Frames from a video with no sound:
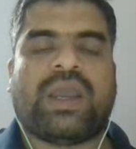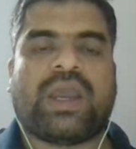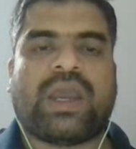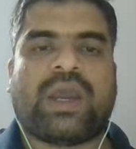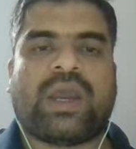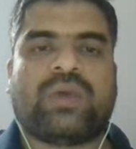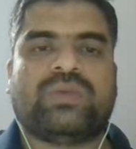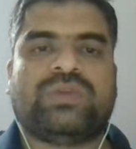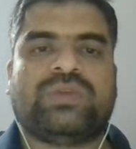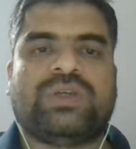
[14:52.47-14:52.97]

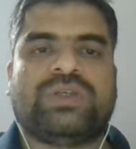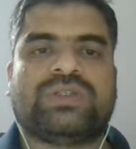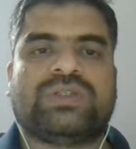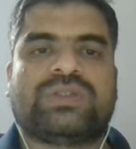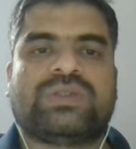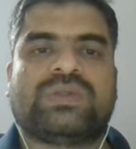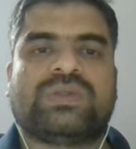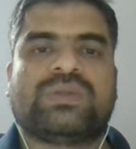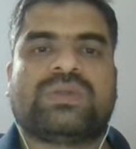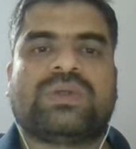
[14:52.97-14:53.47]
have
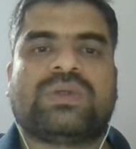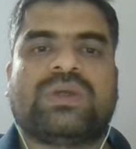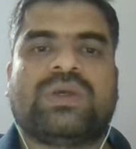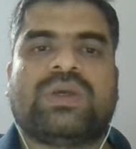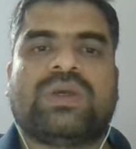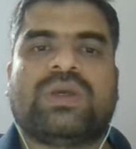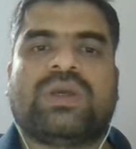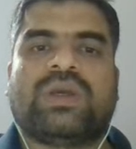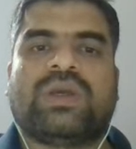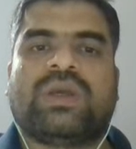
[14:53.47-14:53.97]
this
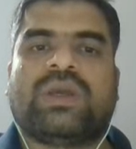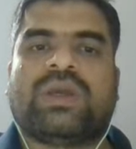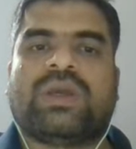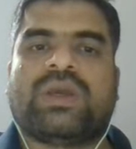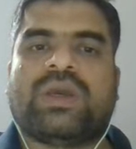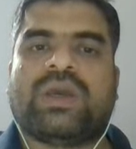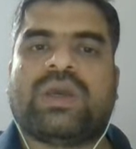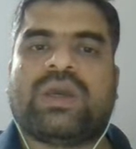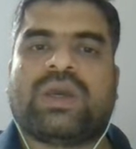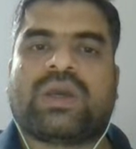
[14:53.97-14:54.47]

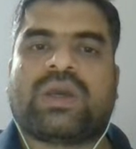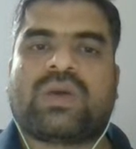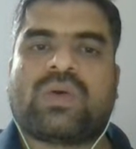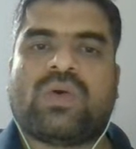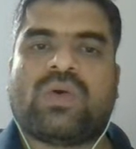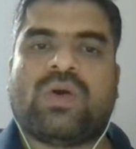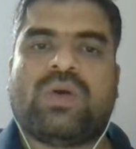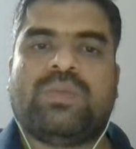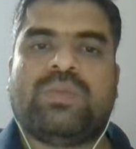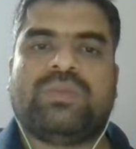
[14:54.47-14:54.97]

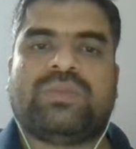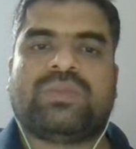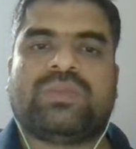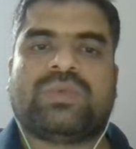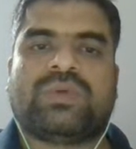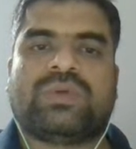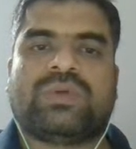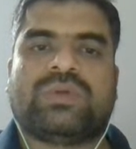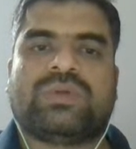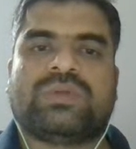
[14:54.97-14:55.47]
com
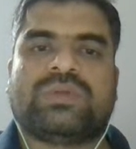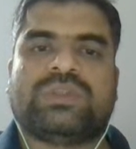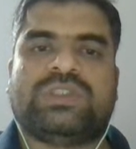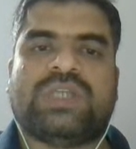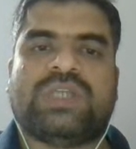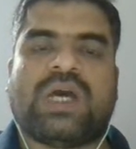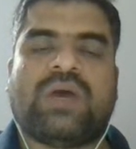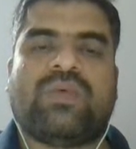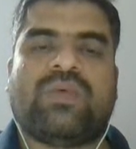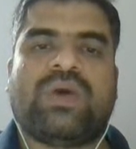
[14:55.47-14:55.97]

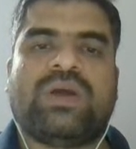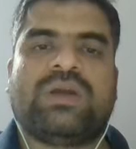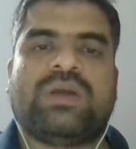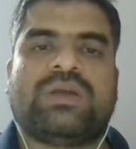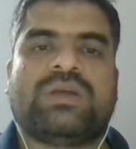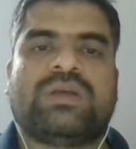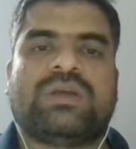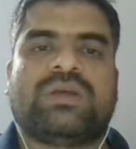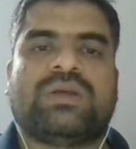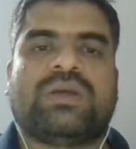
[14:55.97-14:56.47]
Java
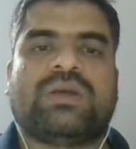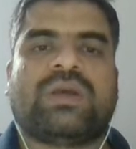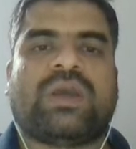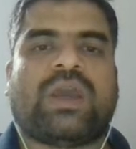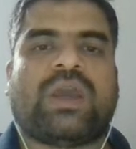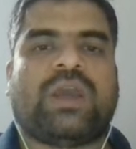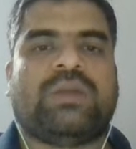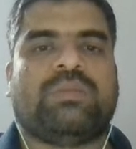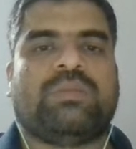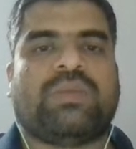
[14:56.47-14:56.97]

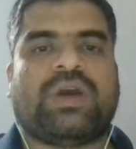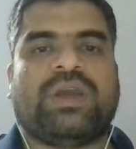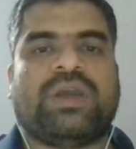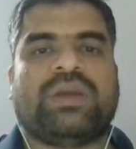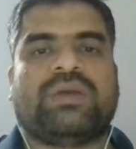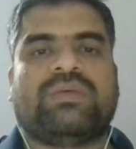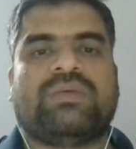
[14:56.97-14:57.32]
and my